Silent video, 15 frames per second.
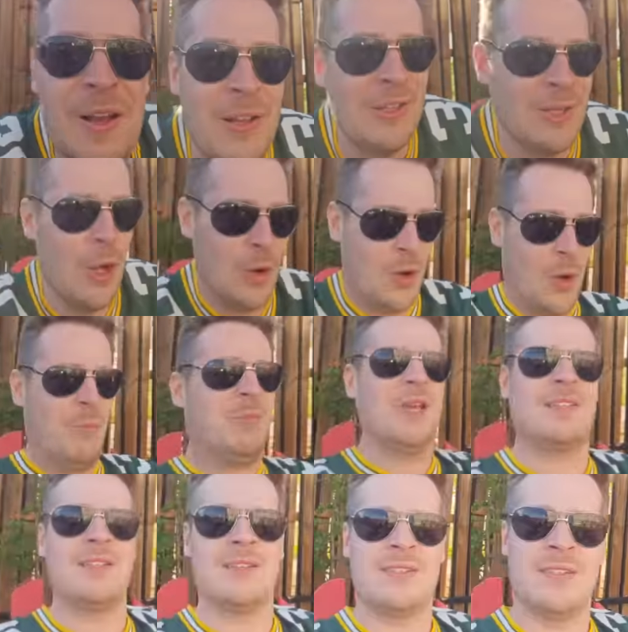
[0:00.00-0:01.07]
local
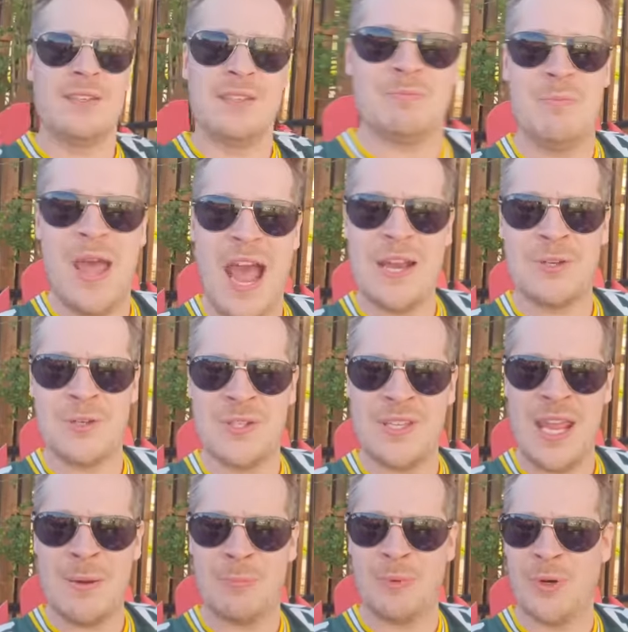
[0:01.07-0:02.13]
businesses, Badger
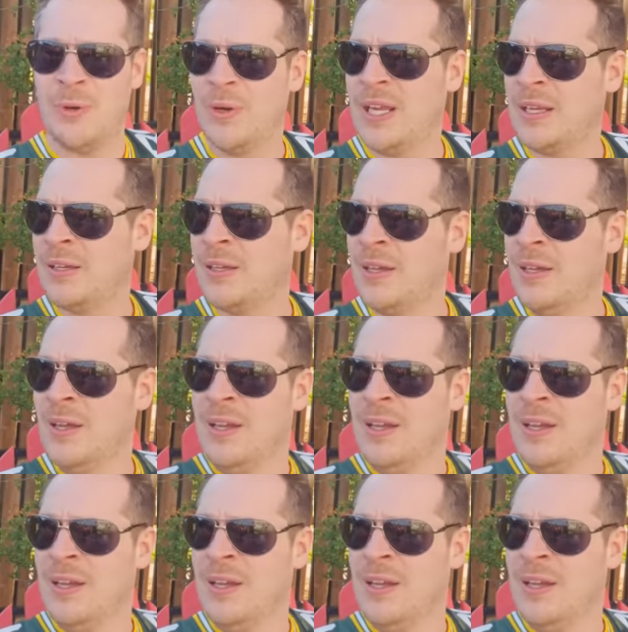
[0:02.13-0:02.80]
State Brewing.